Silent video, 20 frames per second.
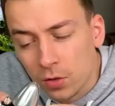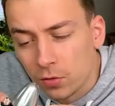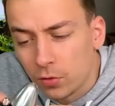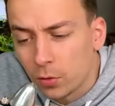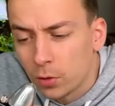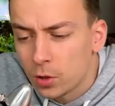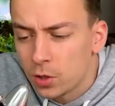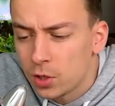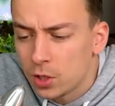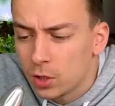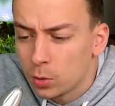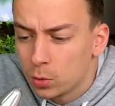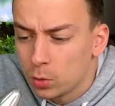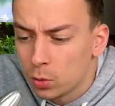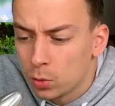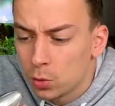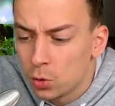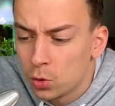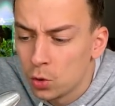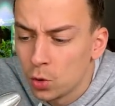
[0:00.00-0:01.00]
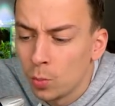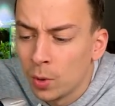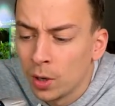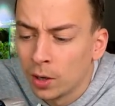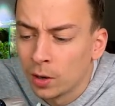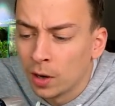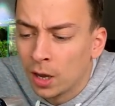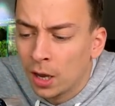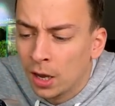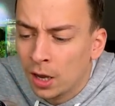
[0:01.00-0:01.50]
for the CO2 tubing.
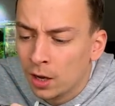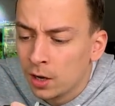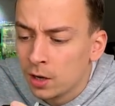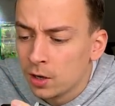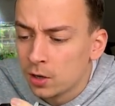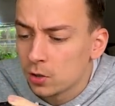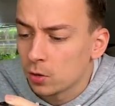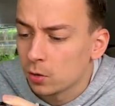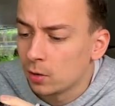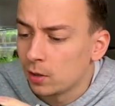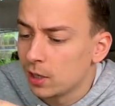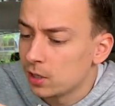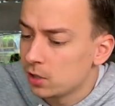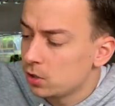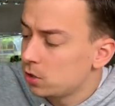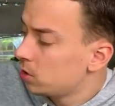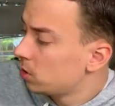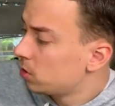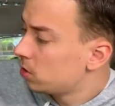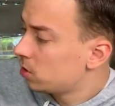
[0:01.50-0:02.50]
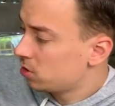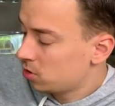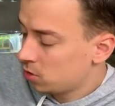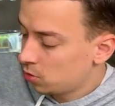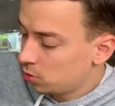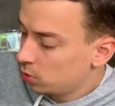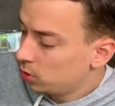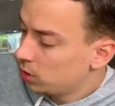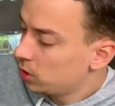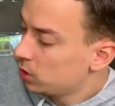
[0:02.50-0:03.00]
So let's just
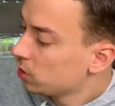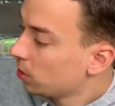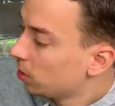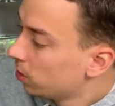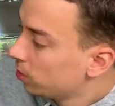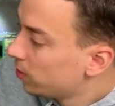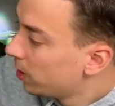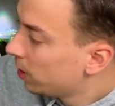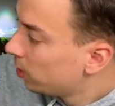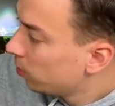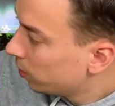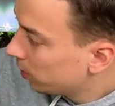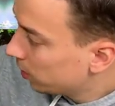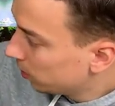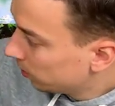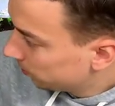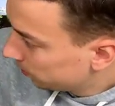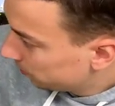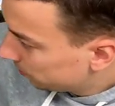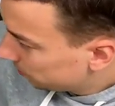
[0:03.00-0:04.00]
screw this on right away.